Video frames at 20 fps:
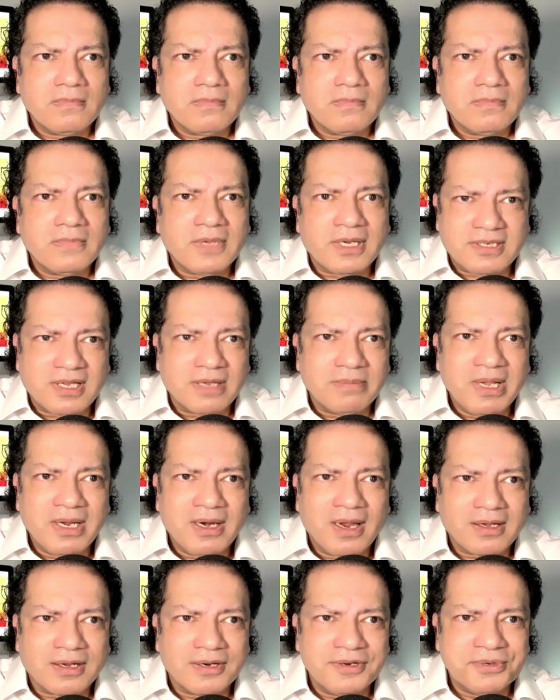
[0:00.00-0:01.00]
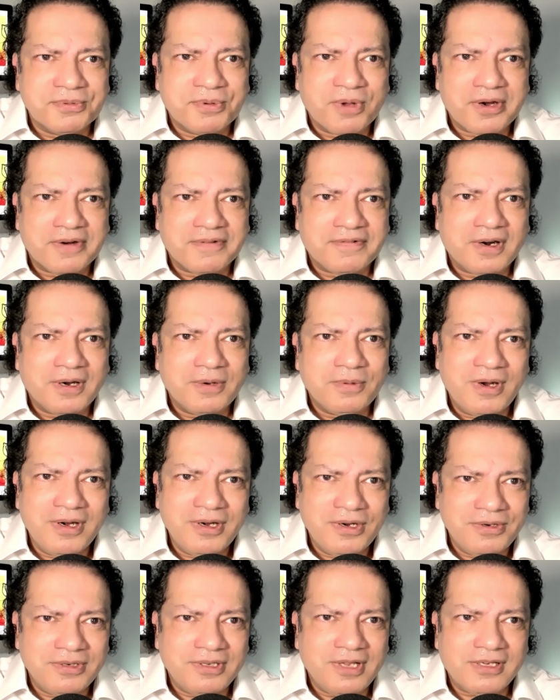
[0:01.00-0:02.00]
Does that mean I can do whatever I want?
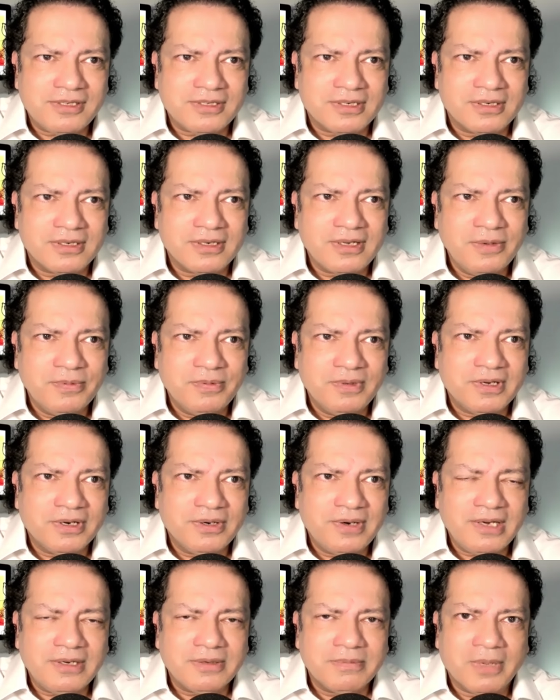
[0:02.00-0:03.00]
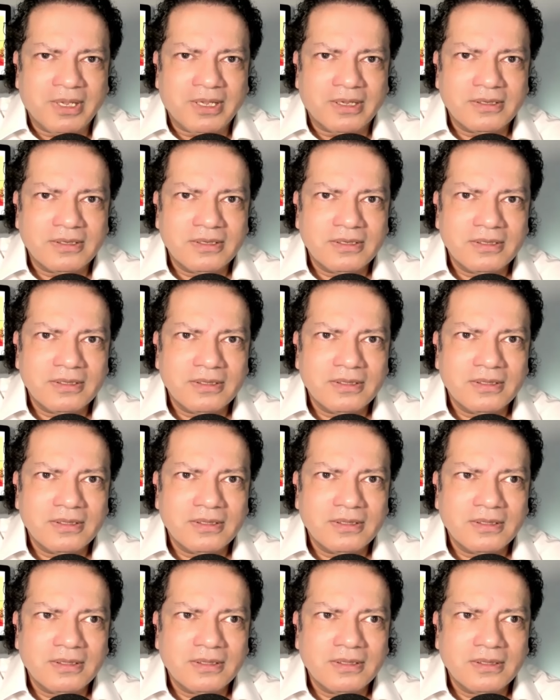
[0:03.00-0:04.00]
No, it doesn't. He will correct me
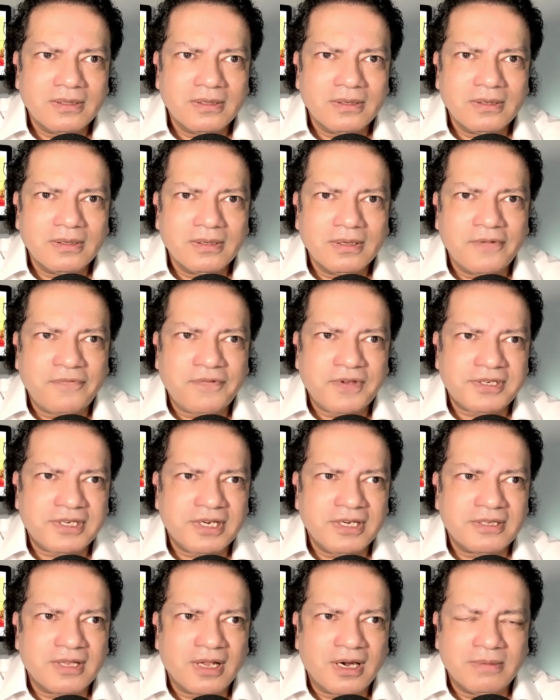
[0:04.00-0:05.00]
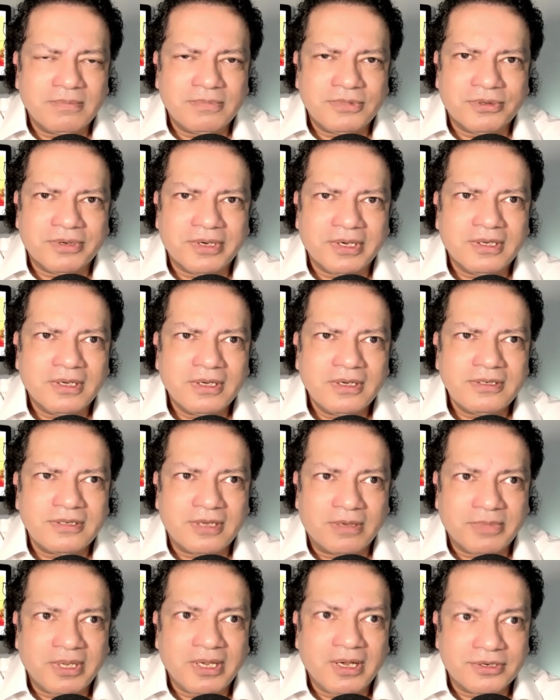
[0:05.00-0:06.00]
if he sees that I'm doing
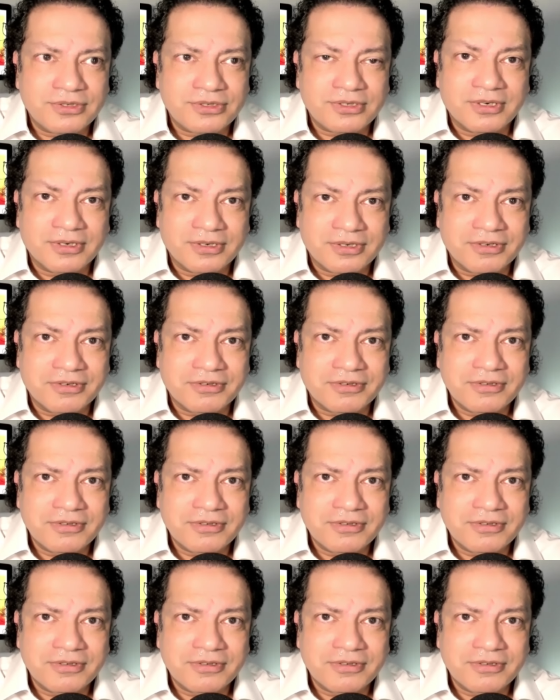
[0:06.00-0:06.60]
something I shouldn't do.